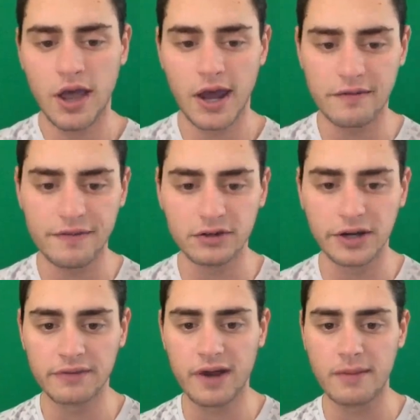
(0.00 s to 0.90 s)
And I feel
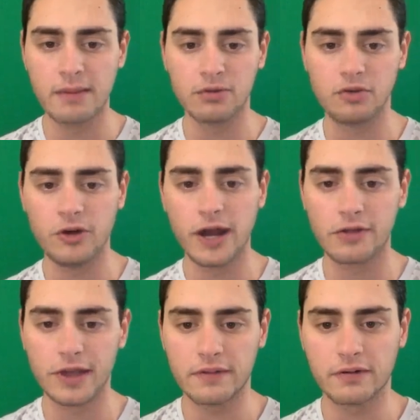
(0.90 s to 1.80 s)
like if I'm able to get
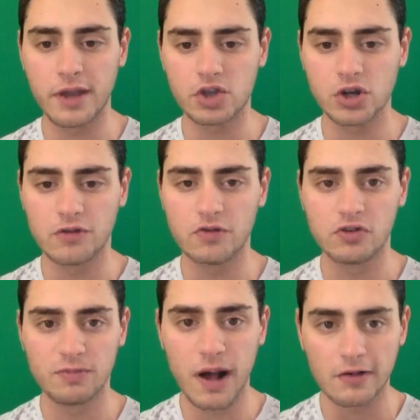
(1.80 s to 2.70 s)
out the information as
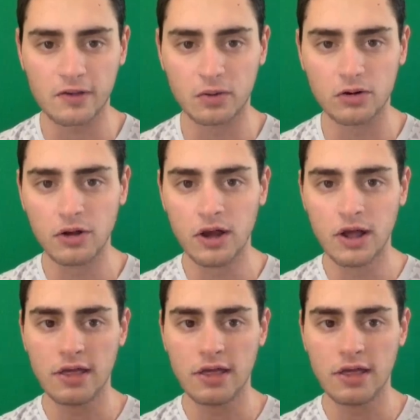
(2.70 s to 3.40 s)
soon as possible,